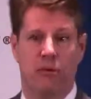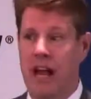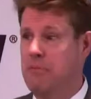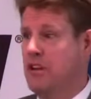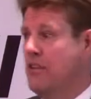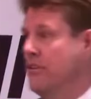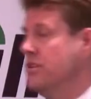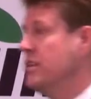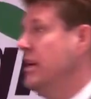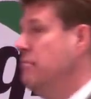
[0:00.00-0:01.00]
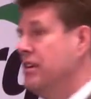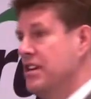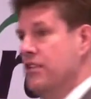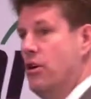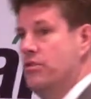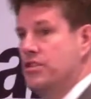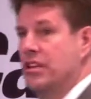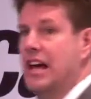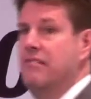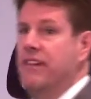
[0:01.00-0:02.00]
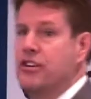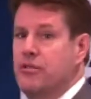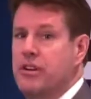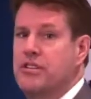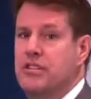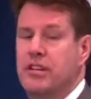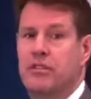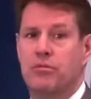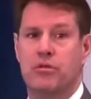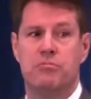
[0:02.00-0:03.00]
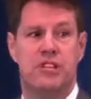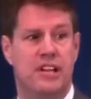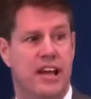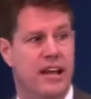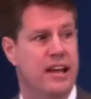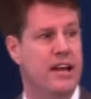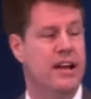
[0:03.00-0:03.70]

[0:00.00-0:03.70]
perhaps others, because I know there's a lot of veterans in the room today,